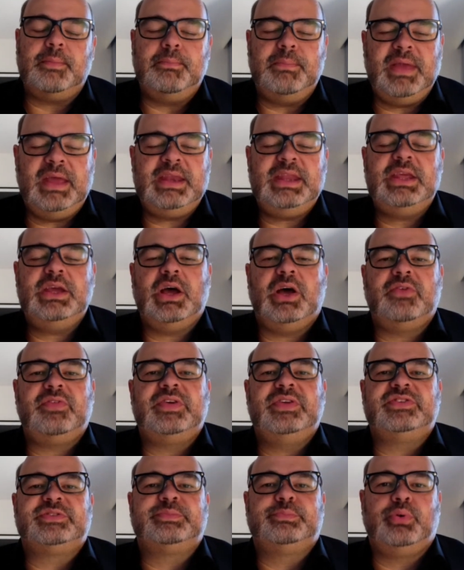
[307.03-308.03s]
many
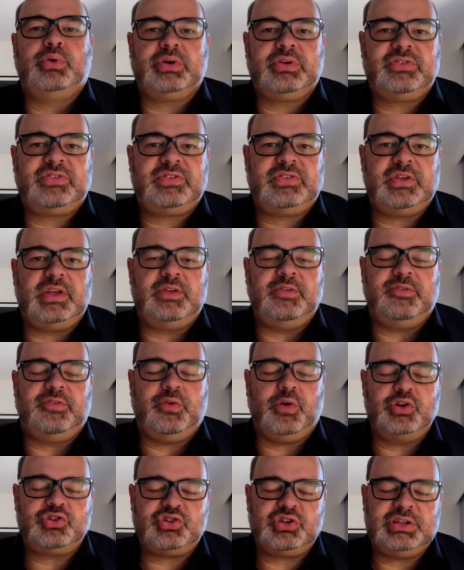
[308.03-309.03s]
of his books,
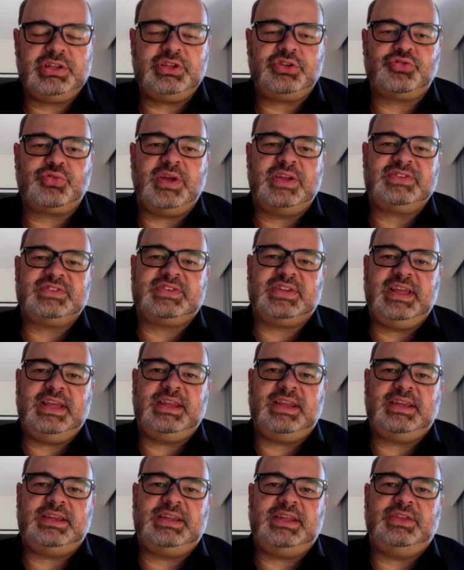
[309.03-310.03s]
unfortunately,
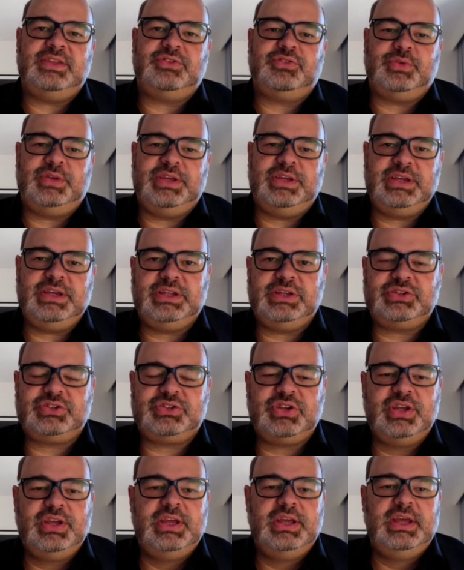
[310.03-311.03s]
translated into
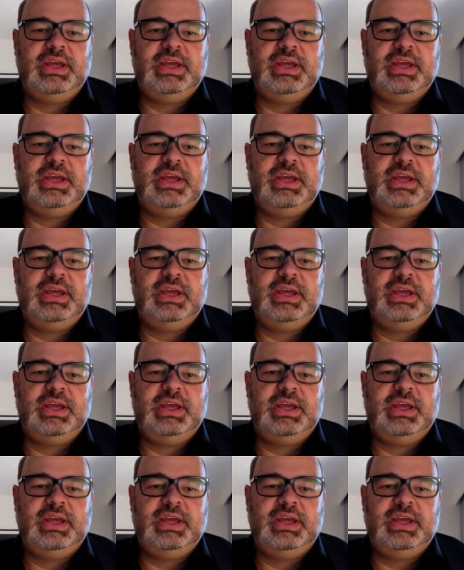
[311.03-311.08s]
English.